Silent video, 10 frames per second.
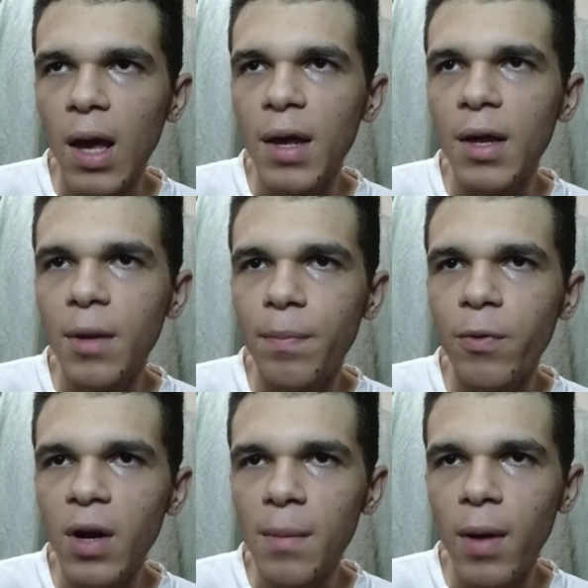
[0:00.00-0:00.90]
and
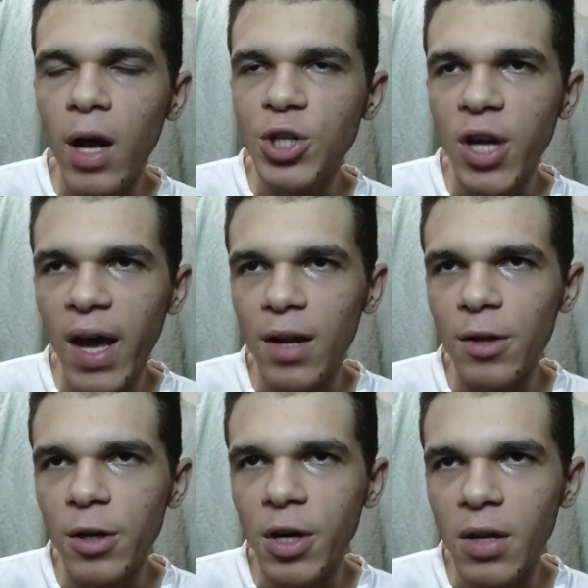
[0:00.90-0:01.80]
pretty much I had
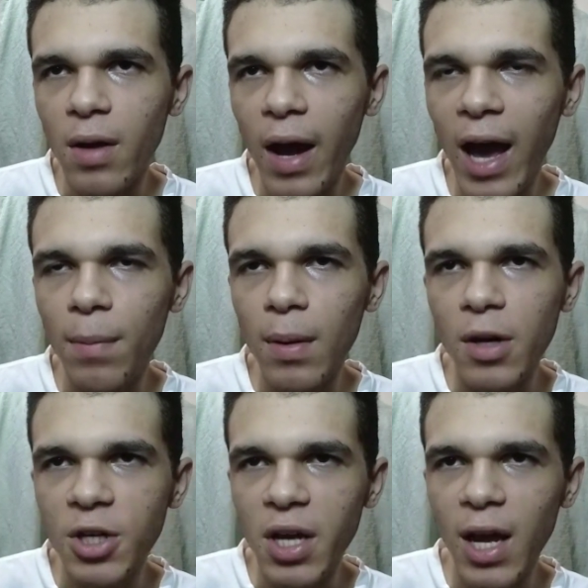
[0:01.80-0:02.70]
learning I had been
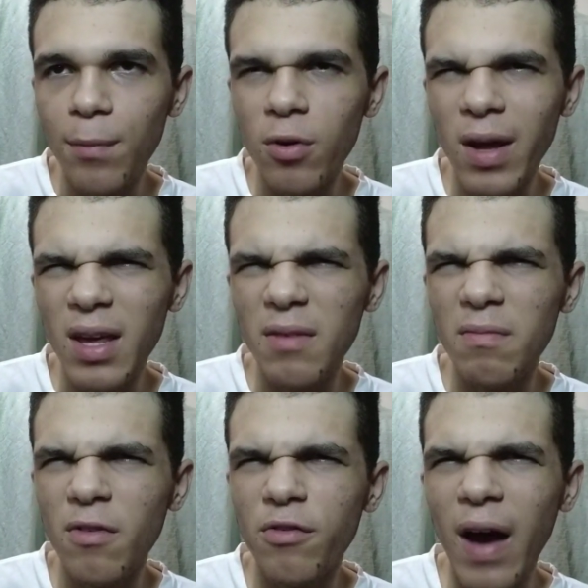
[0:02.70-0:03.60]
learning the game for like
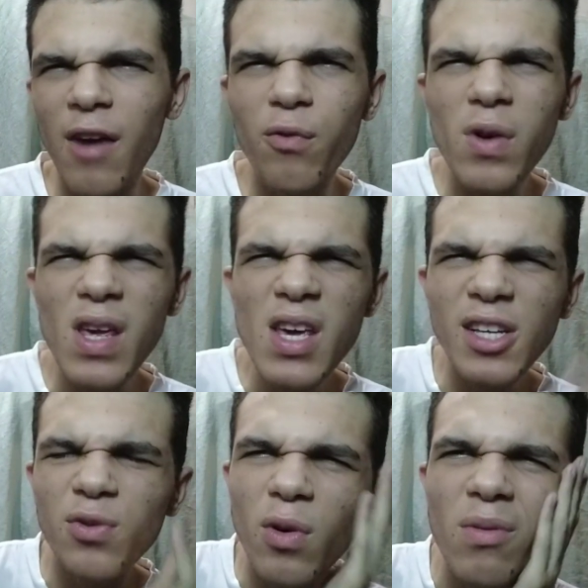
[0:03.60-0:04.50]
five
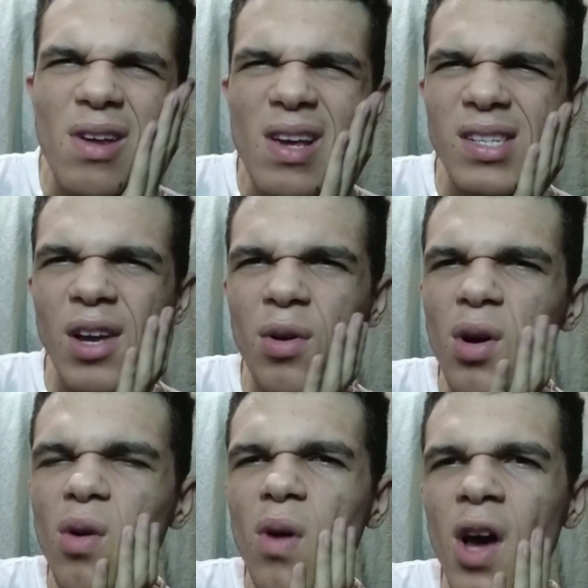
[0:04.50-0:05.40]
weeks, four weeks, I don't
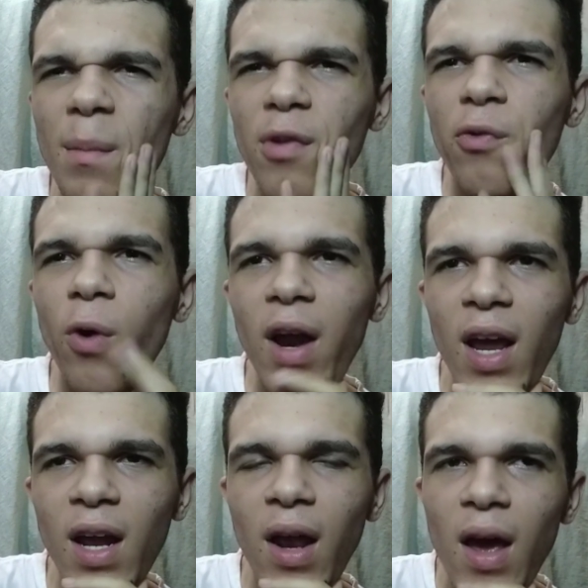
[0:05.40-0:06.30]
know,
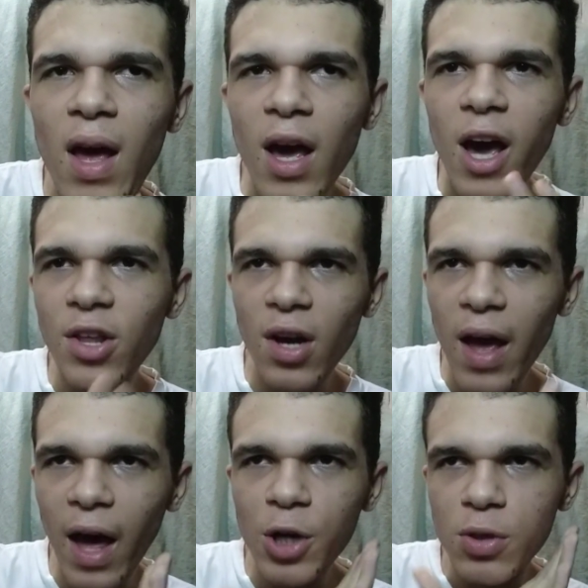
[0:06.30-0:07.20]
beforehand, and then I
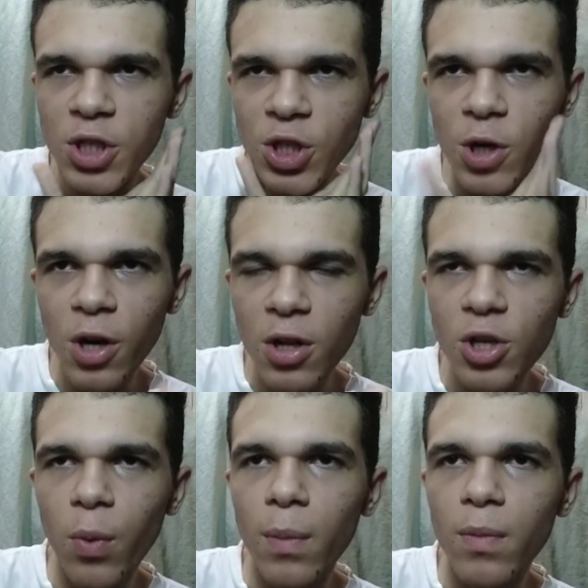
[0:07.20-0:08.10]
actually started
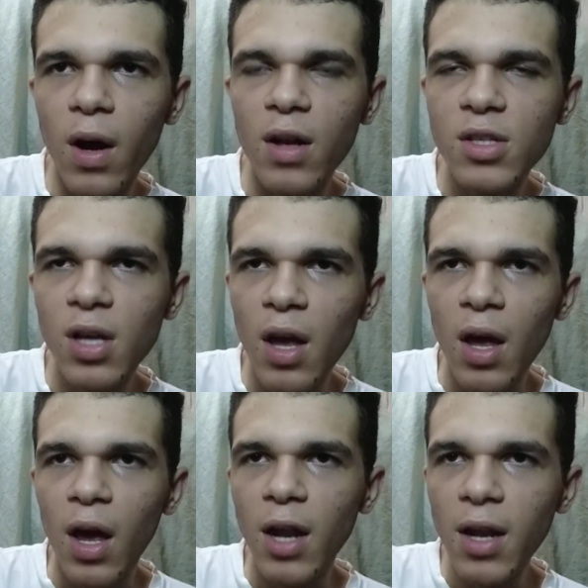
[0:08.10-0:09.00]
doing runs.
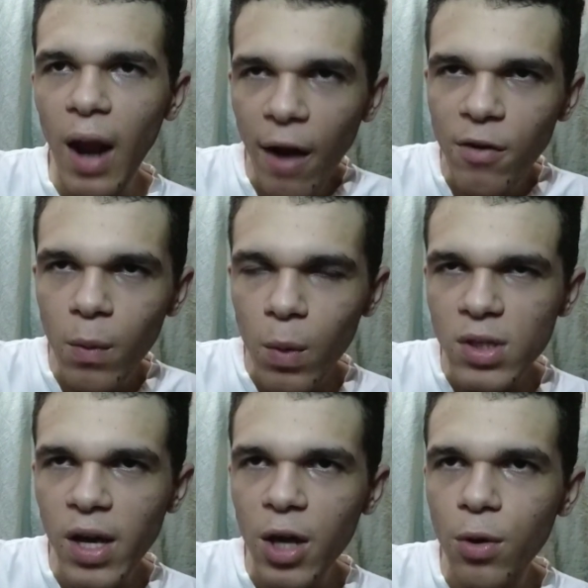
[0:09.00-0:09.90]
And then everyone
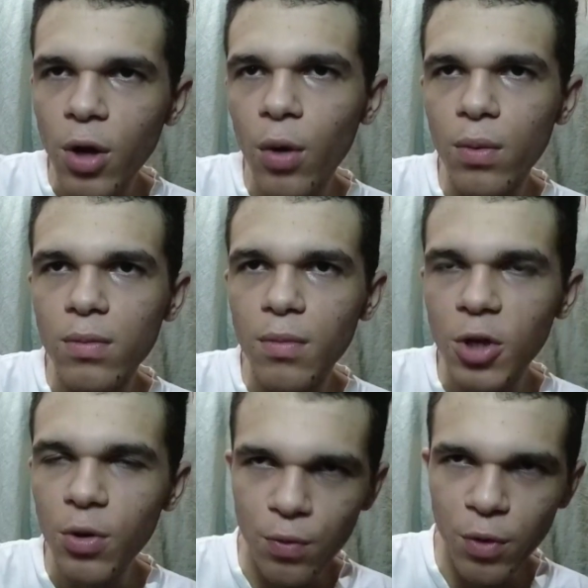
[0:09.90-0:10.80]
was like, "Yo,
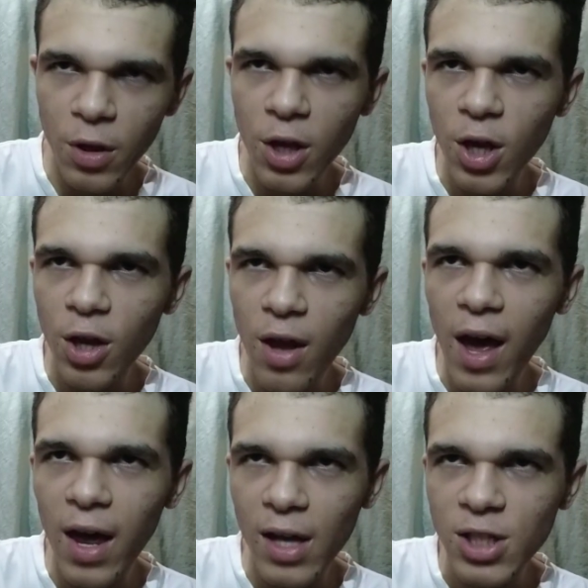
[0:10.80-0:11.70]
you're really good
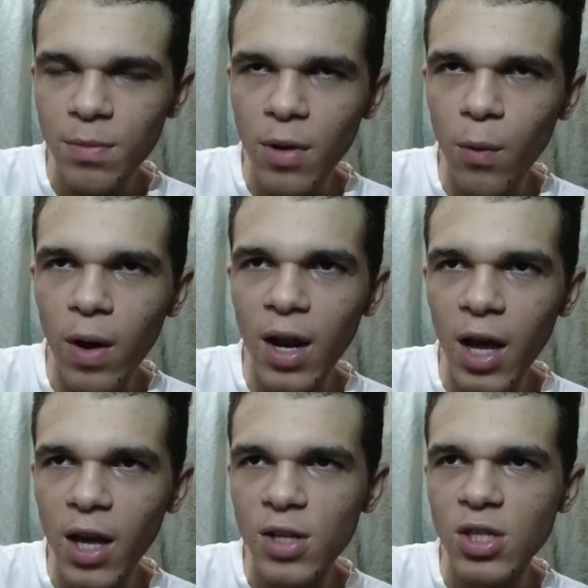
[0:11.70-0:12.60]
at SMB1, and
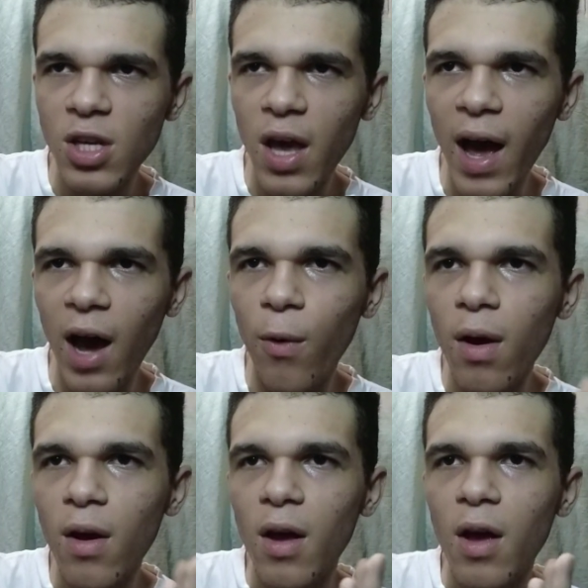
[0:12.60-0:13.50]
I can see
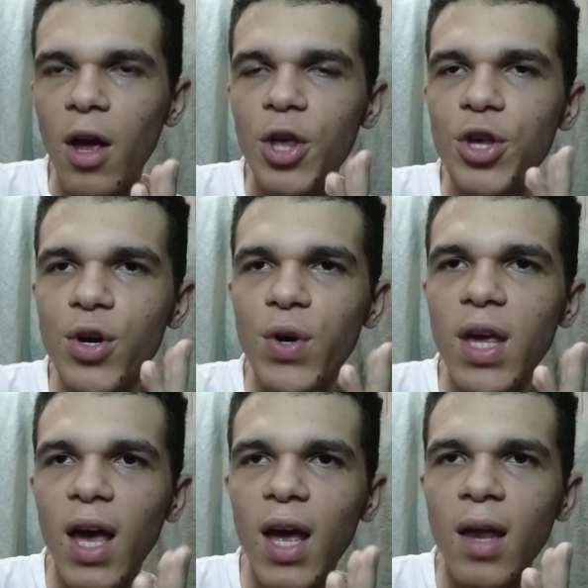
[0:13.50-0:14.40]
how you
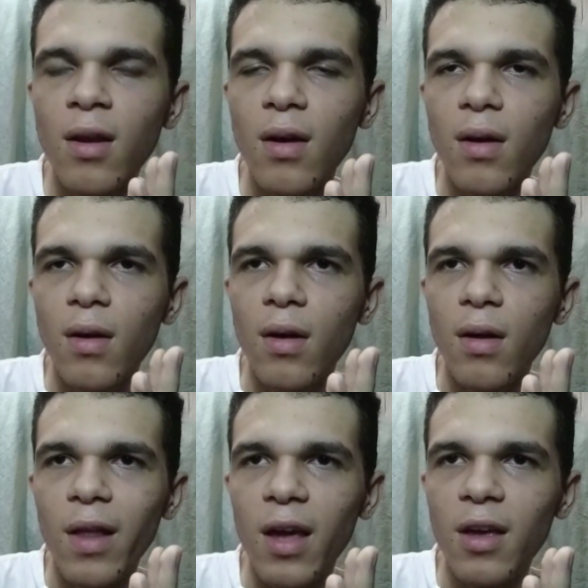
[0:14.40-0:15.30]
can
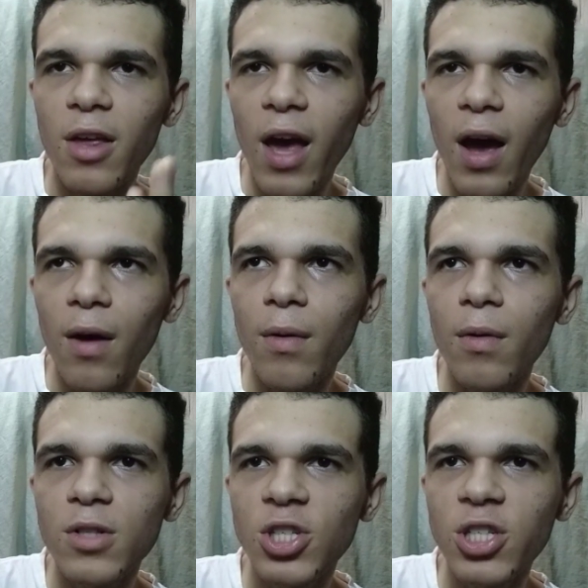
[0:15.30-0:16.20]
like get
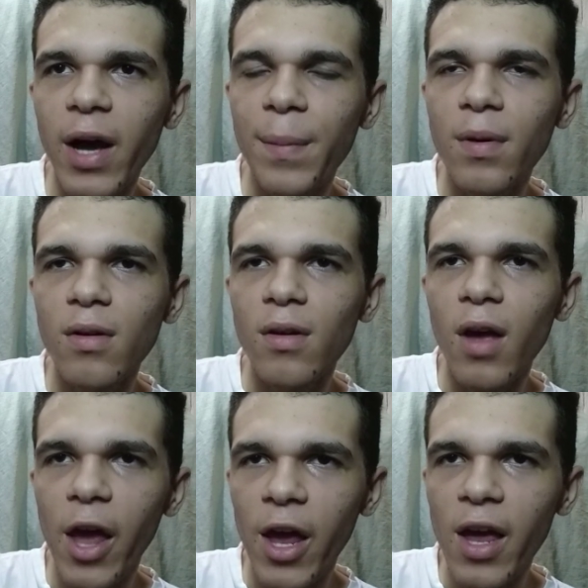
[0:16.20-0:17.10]
sub
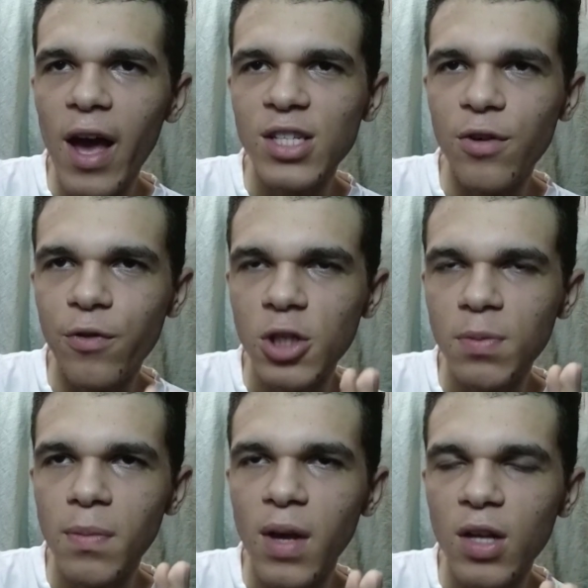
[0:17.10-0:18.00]
eight as a
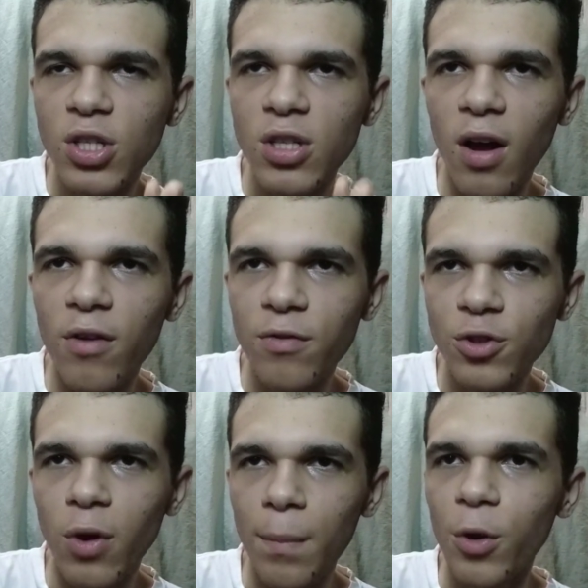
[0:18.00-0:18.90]
first PB and stuff.
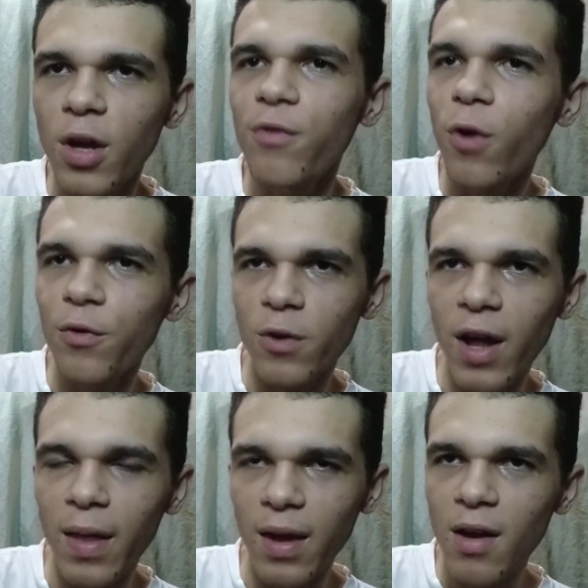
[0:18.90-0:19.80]
So I'm looking forward for
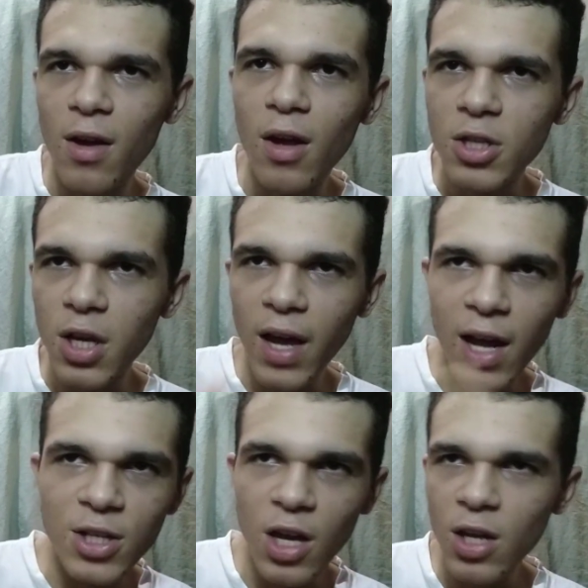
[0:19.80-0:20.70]
that. Like
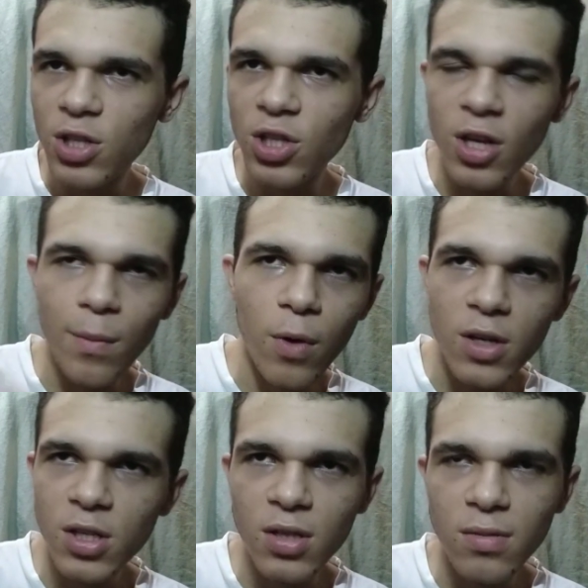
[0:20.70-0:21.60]
Takate,
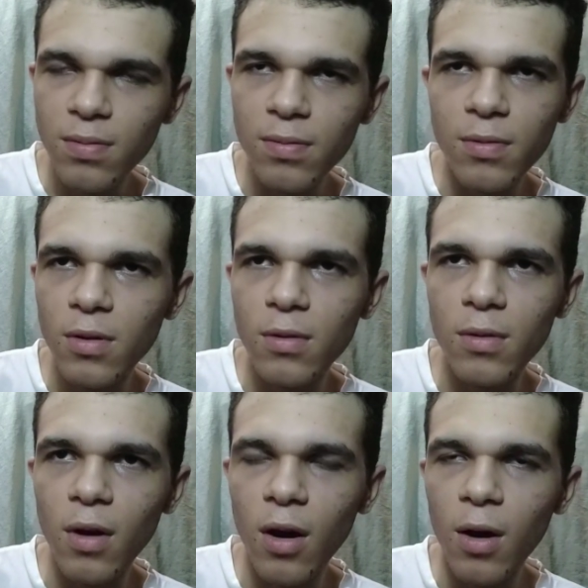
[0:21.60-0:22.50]
Samwas,
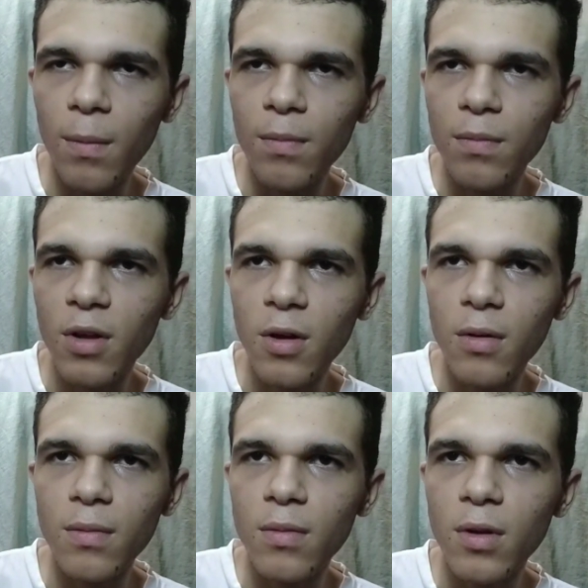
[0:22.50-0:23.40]
um,
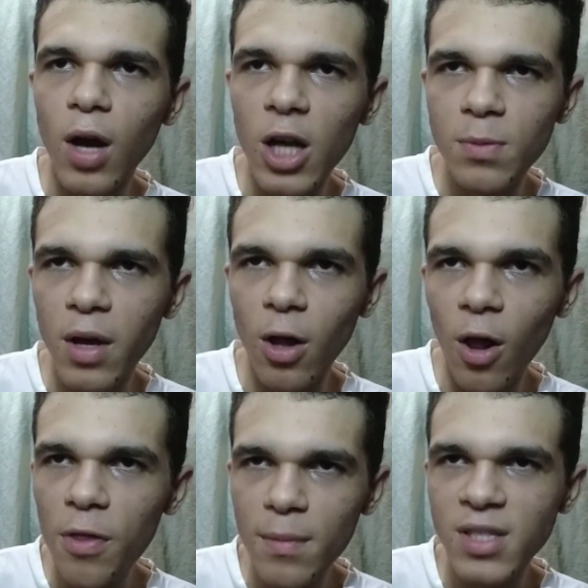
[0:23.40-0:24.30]
Kosmic,
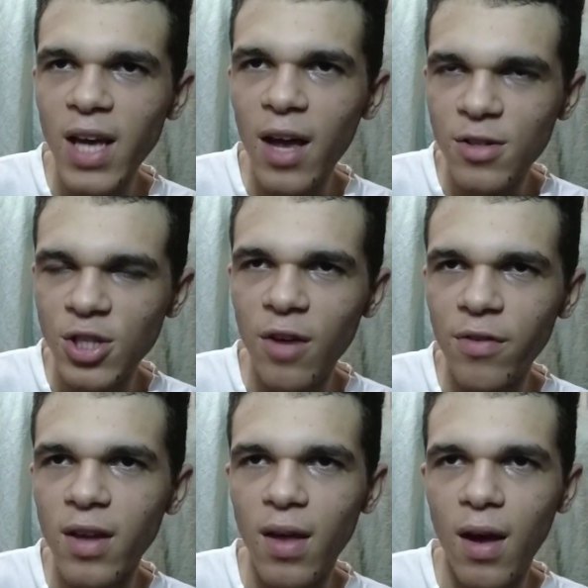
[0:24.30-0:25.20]
all of them said
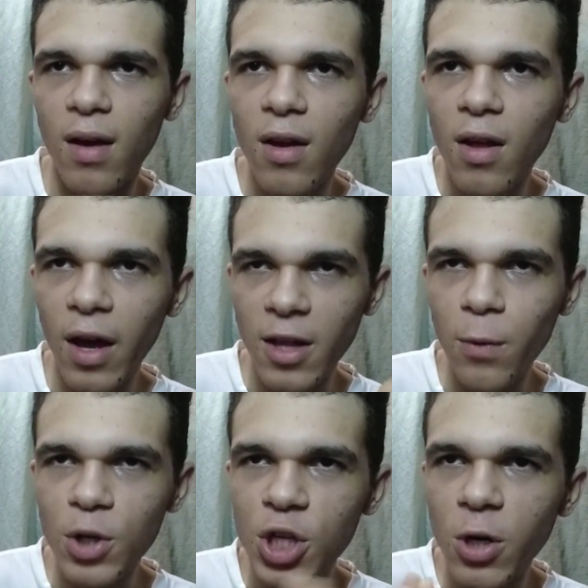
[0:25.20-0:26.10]
stuff like that. Like
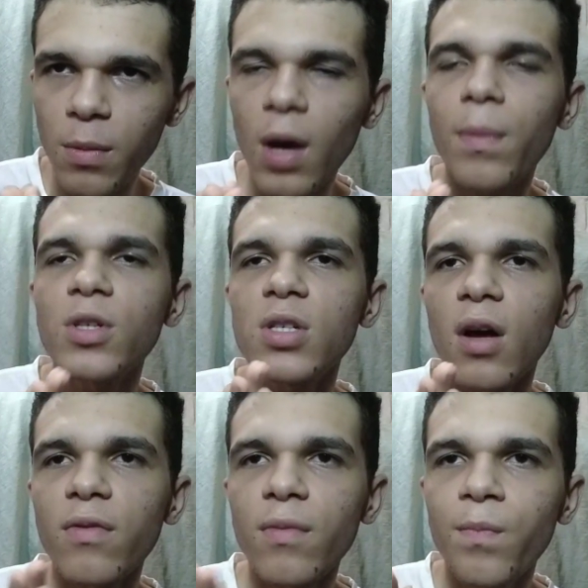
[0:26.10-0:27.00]
they were cheering me up and
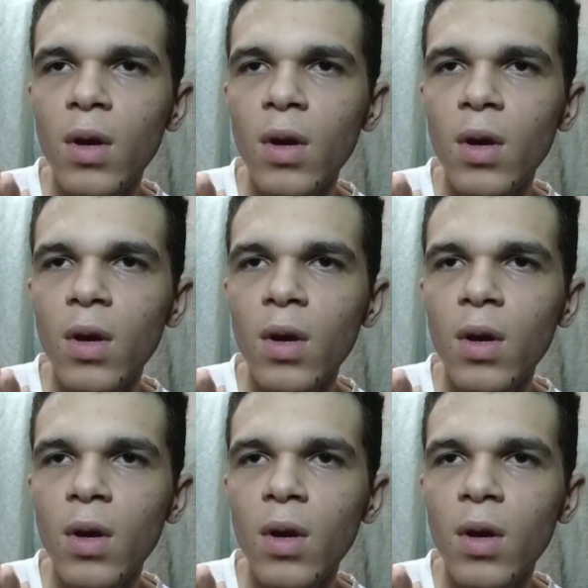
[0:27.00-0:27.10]
stuff.